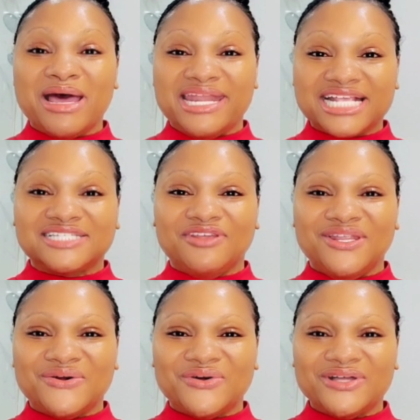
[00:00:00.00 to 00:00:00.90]
in my next
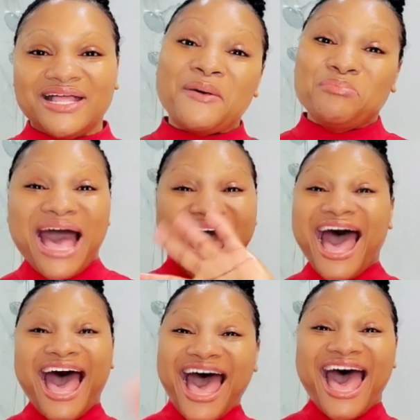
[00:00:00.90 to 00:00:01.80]
video.
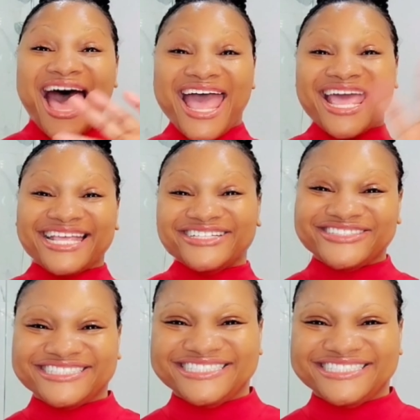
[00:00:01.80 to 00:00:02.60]
Bye!